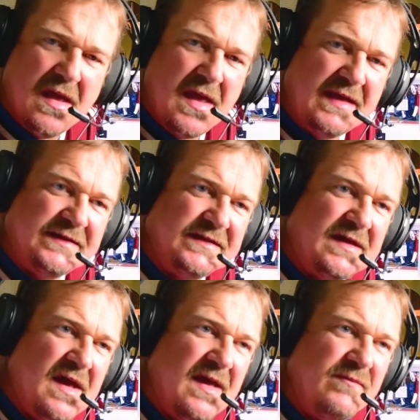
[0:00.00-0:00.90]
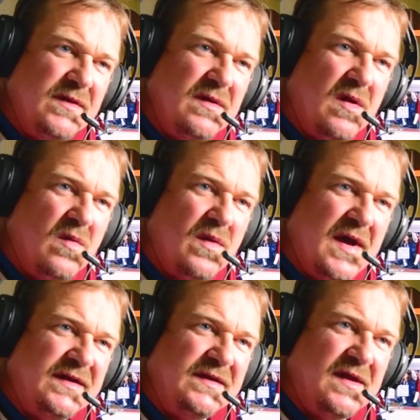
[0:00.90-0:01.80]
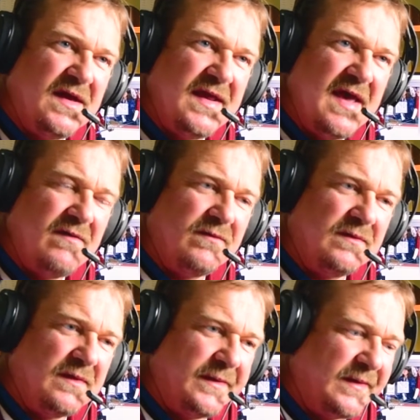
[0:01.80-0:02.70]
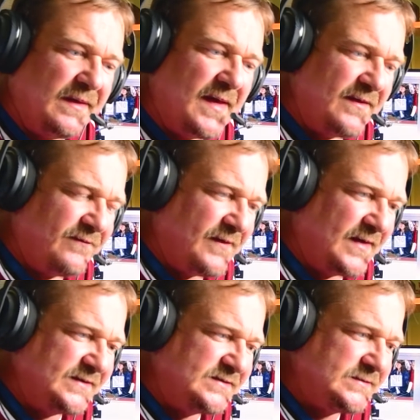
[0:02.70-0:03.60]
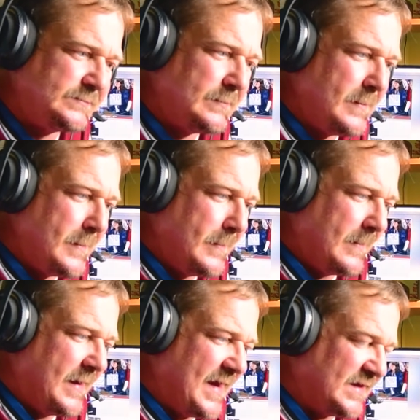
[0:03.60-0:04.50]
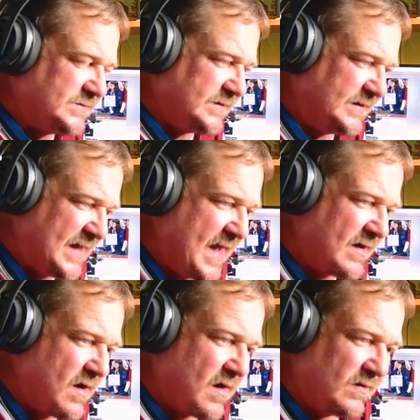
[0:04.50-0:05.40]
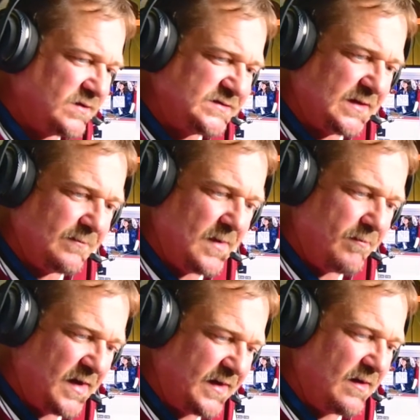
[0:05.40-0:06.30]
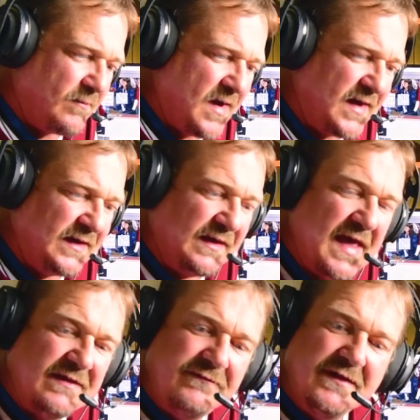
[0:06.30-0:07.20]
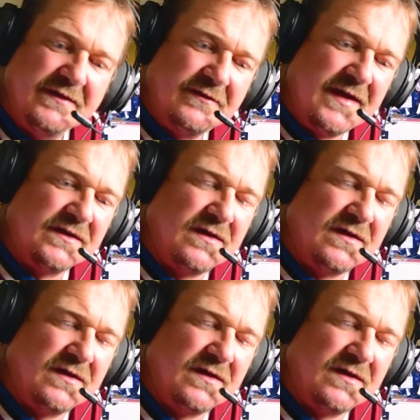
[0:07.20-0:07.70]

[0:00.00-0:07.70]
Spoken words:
at the time, you know, I did not have a lot of funds. And actually, that card was a buddy of mine in Latvia, great